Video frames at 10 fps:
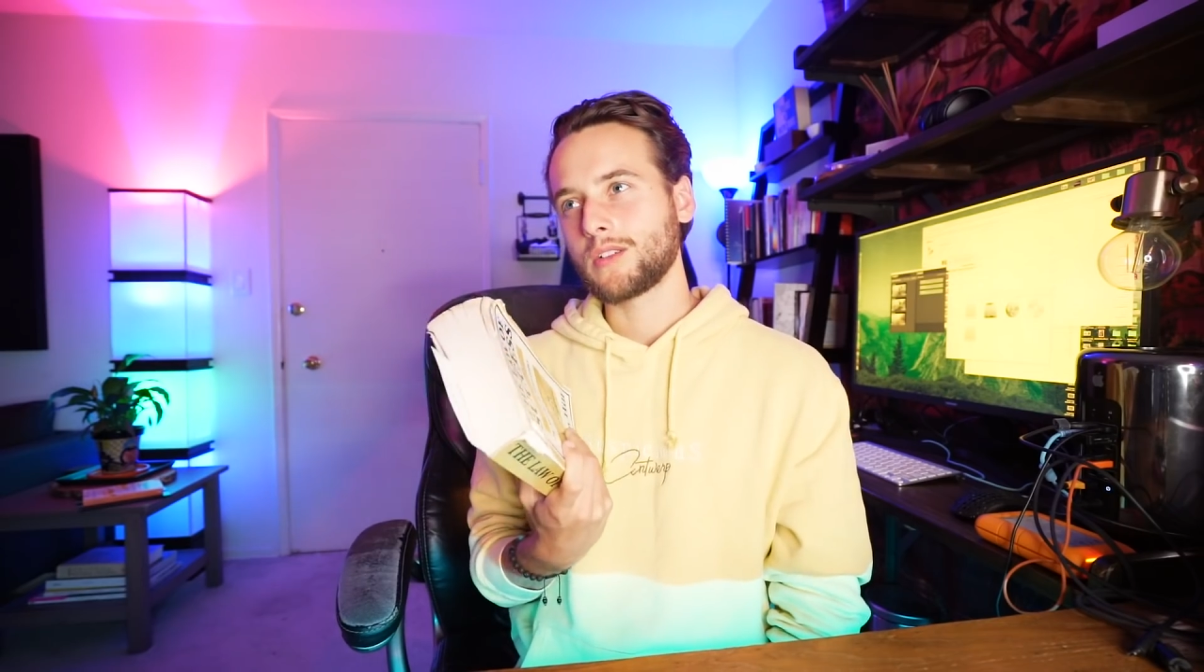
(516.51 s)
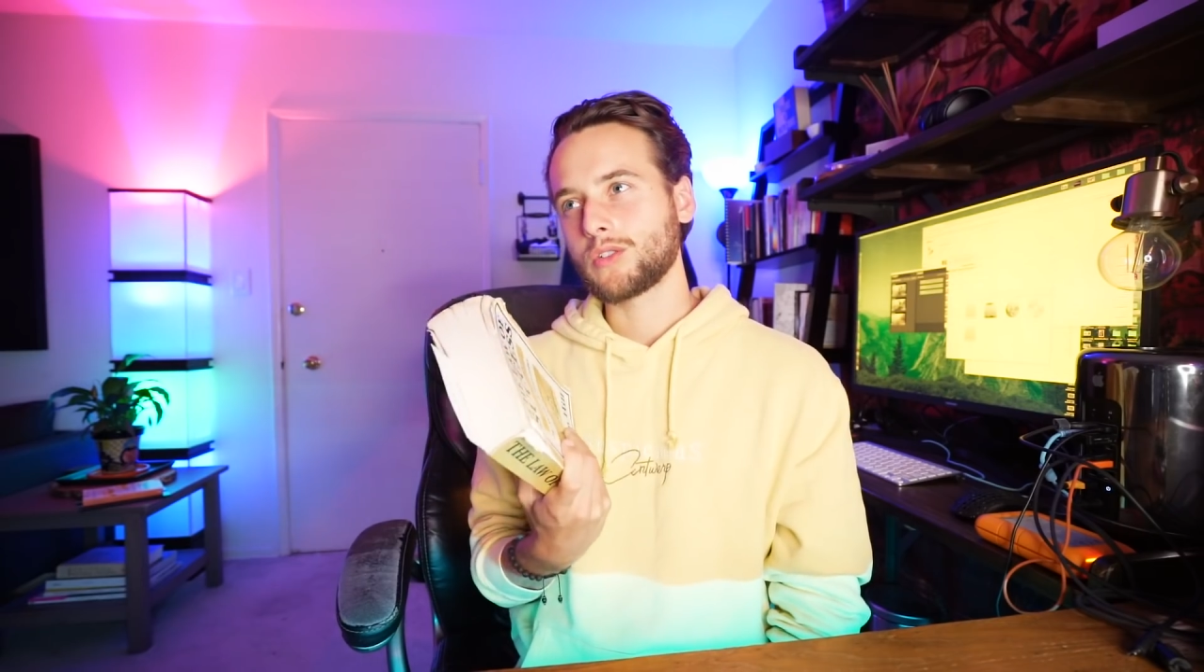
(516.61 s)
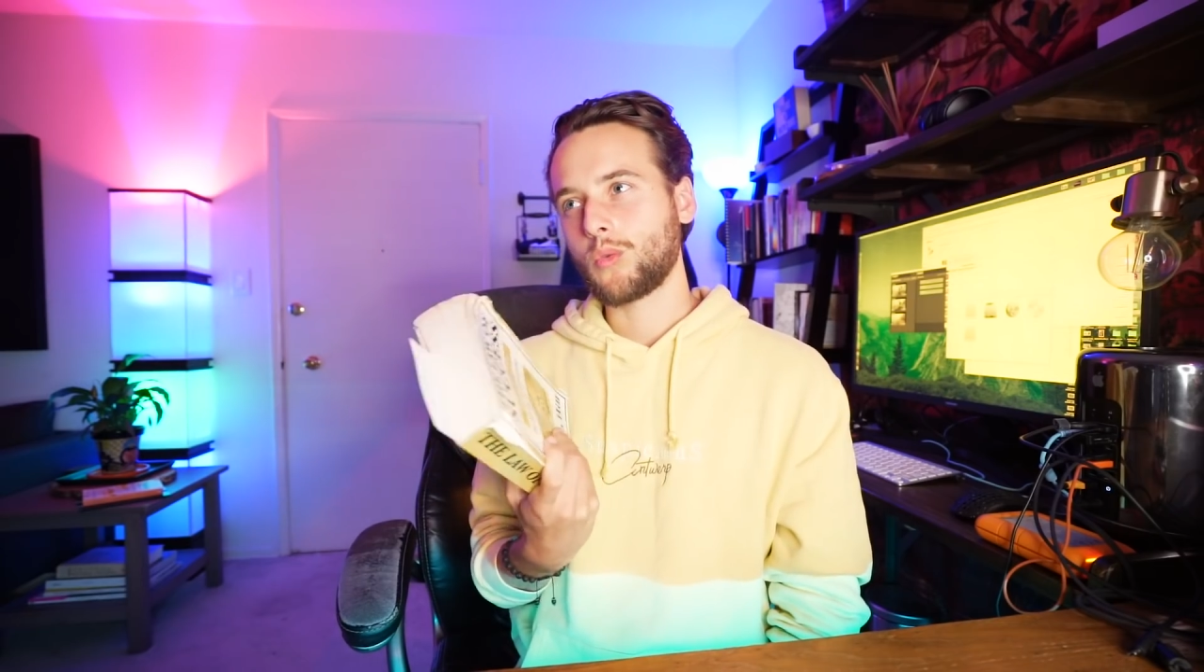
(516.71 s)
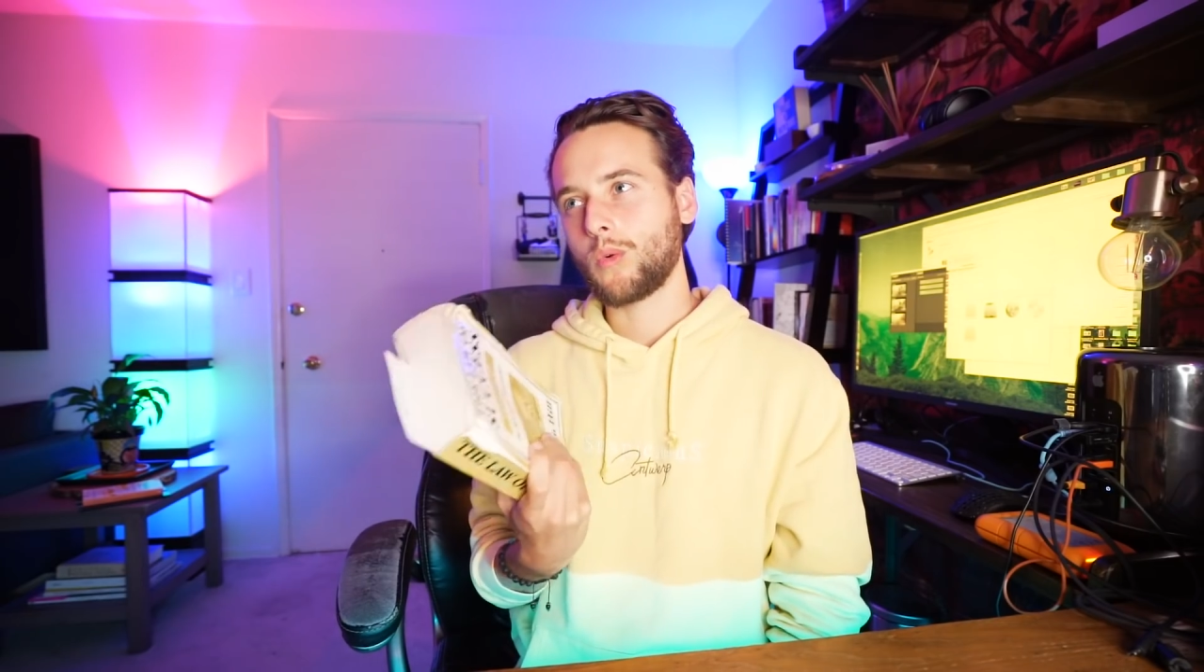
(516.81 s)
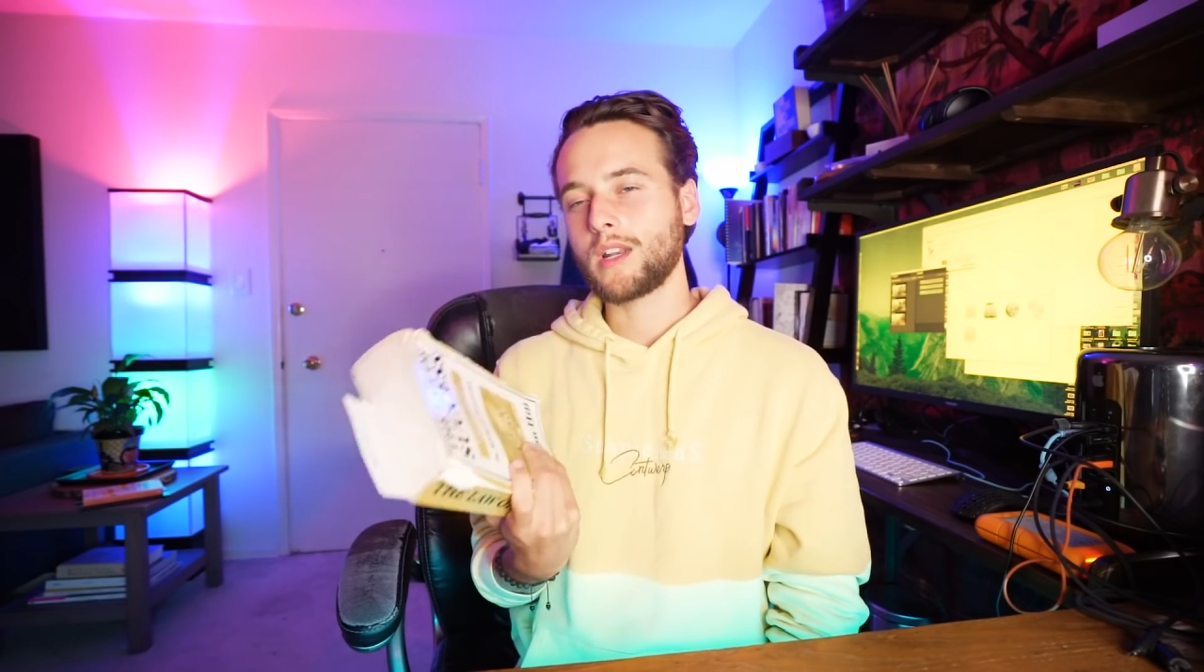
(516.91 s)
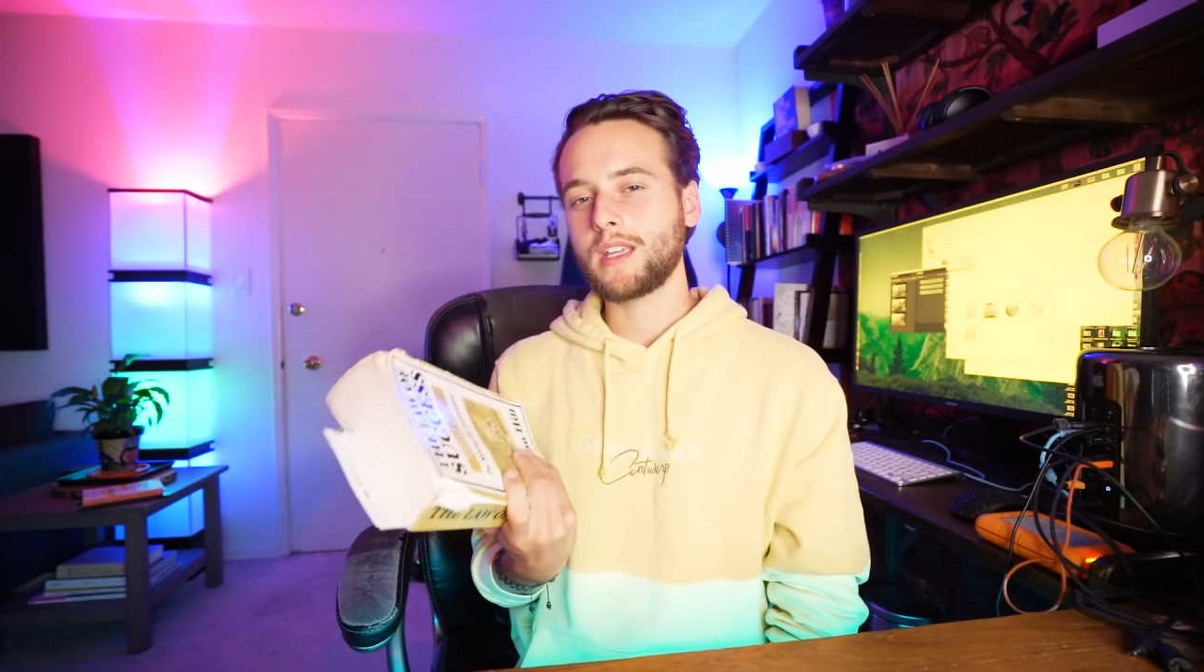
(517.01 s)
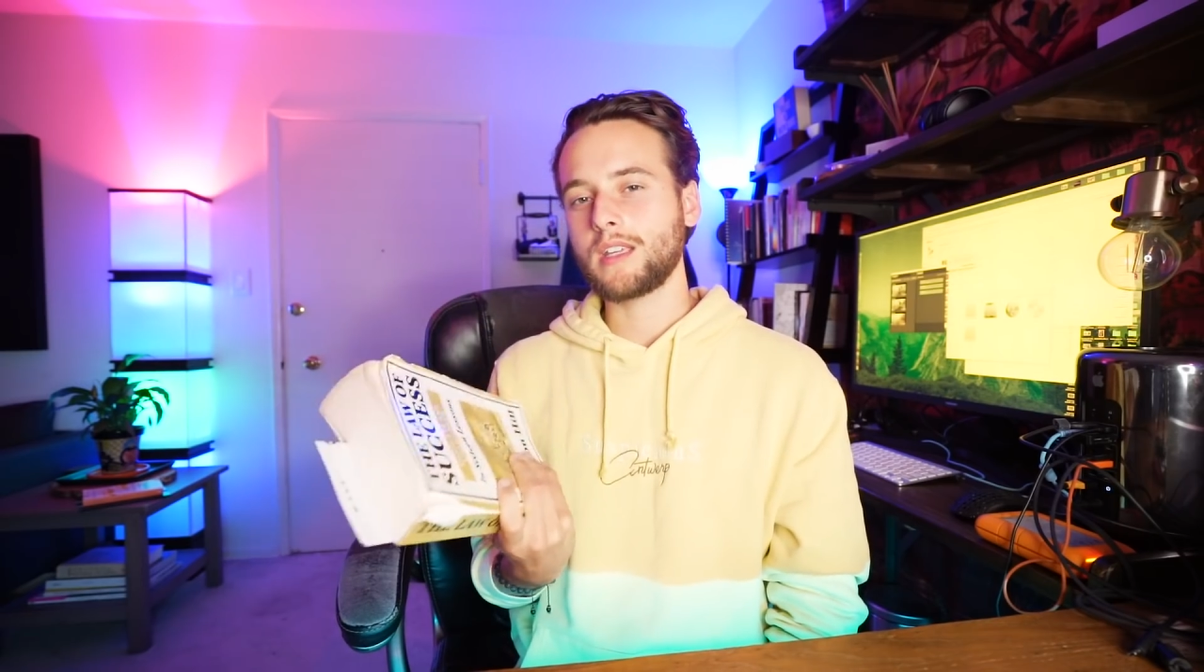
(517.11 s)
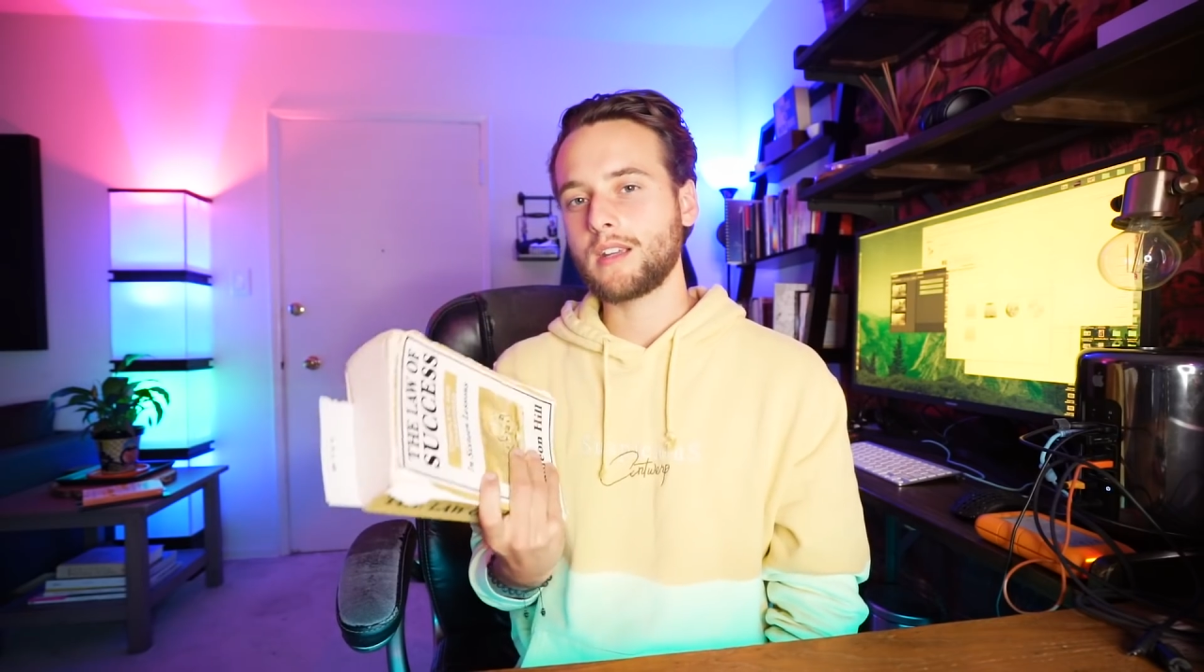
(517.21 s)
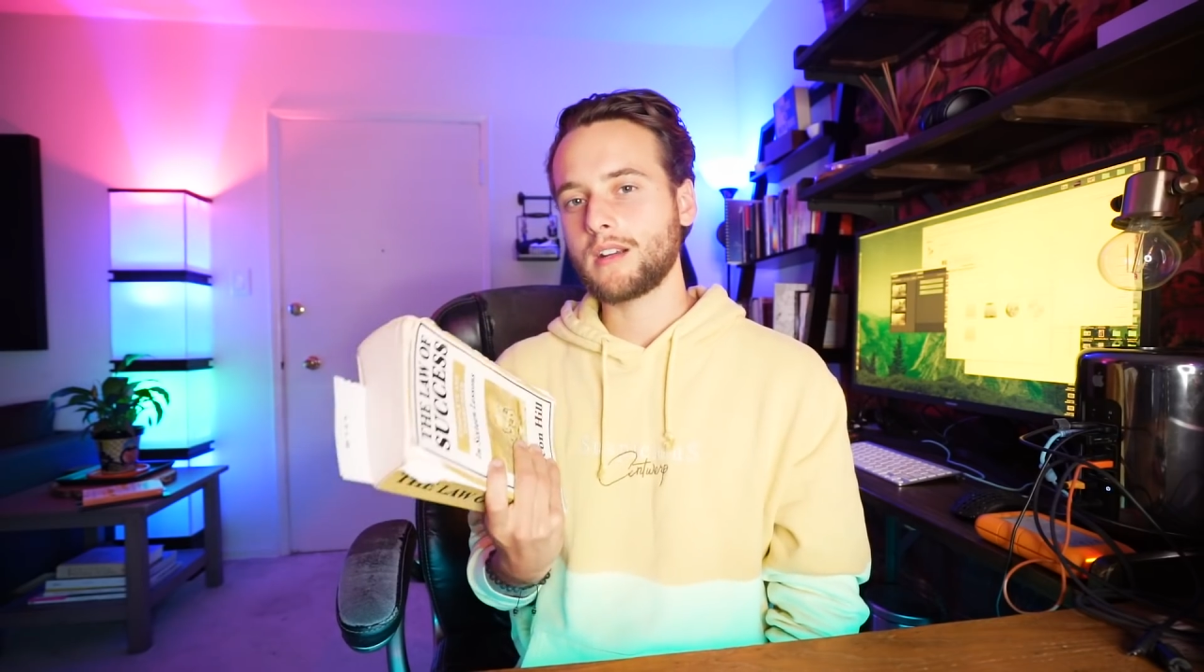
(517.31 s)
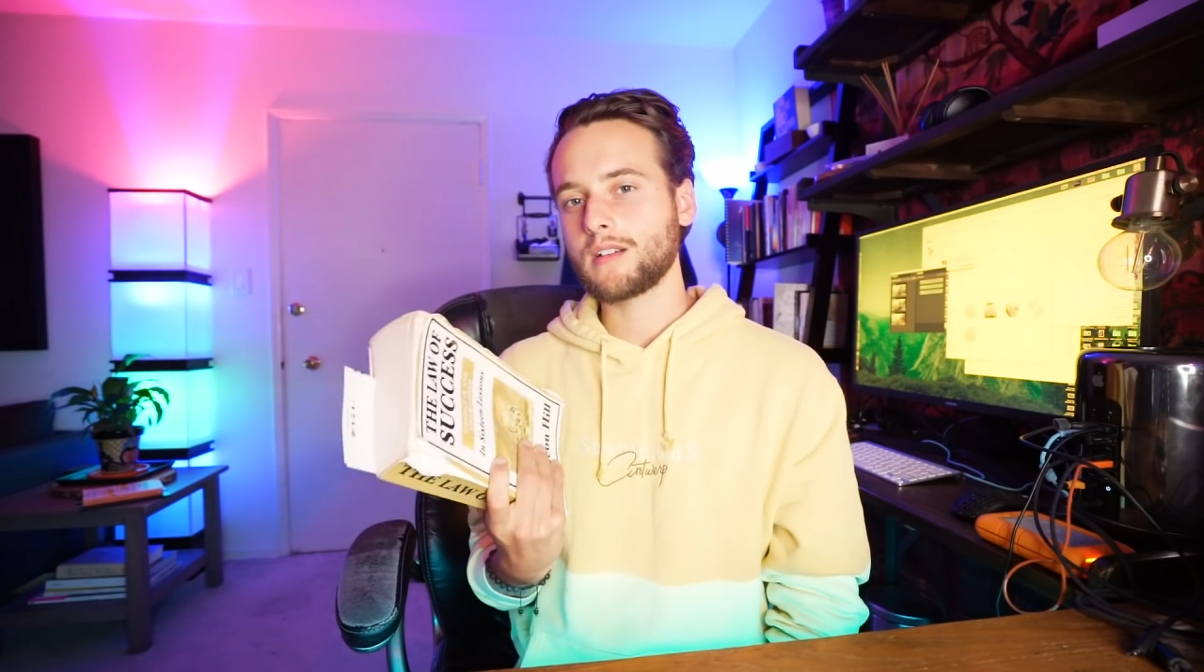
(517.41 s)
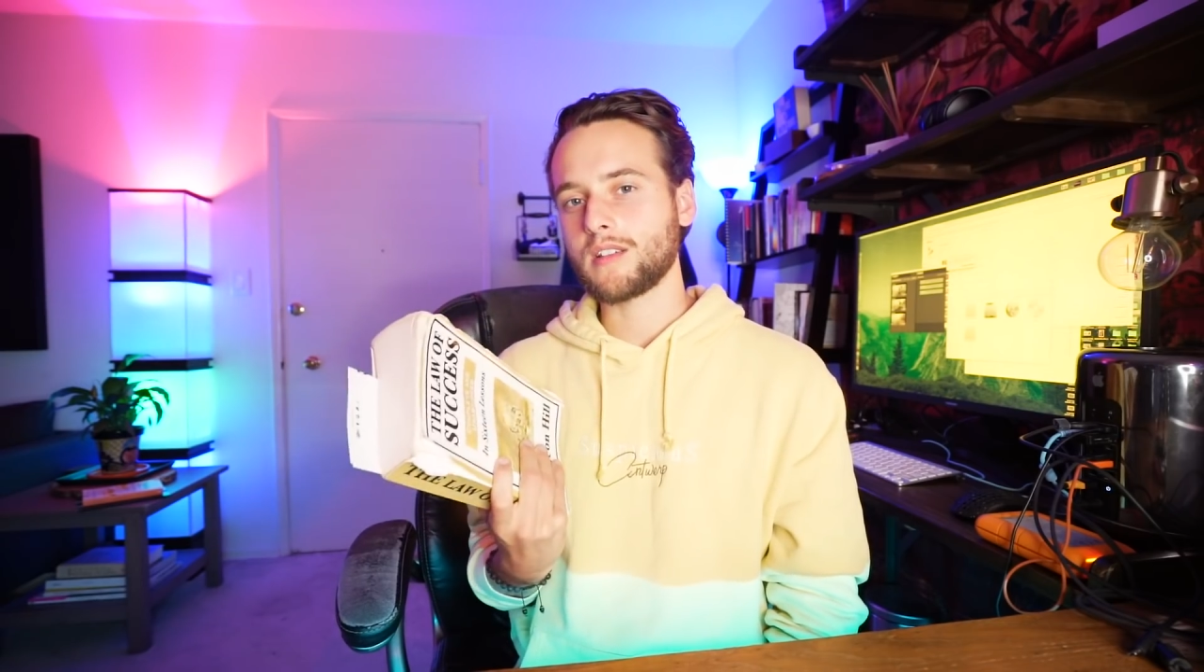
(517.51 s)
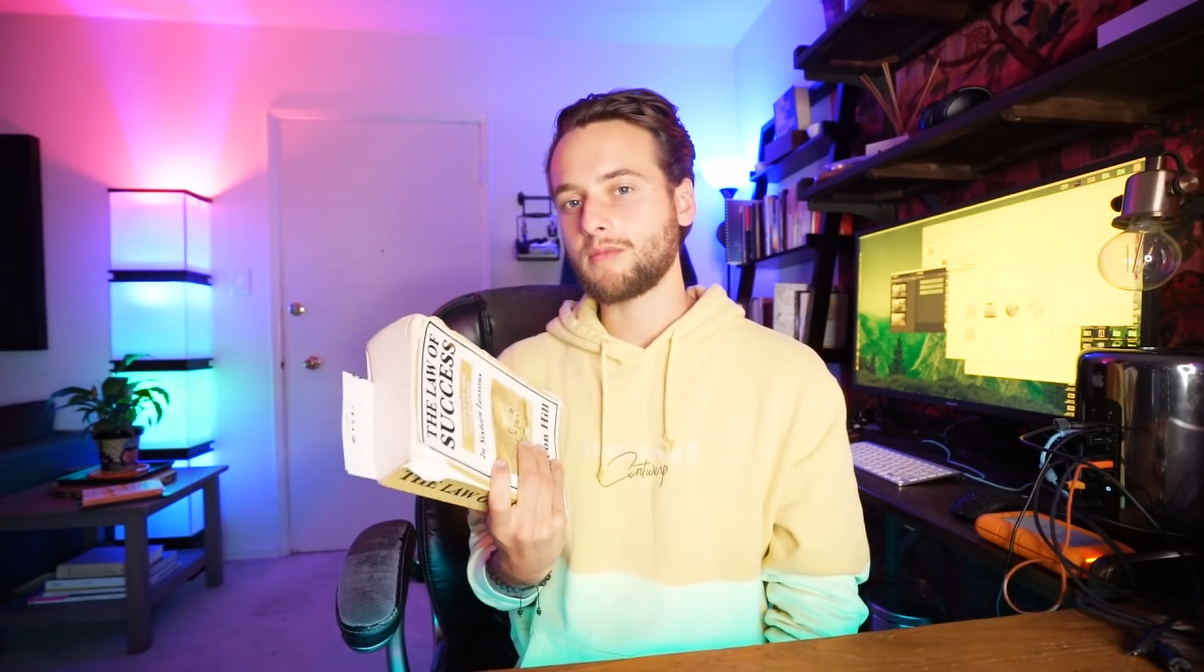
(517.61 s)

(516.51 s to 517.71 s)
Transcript: 20 years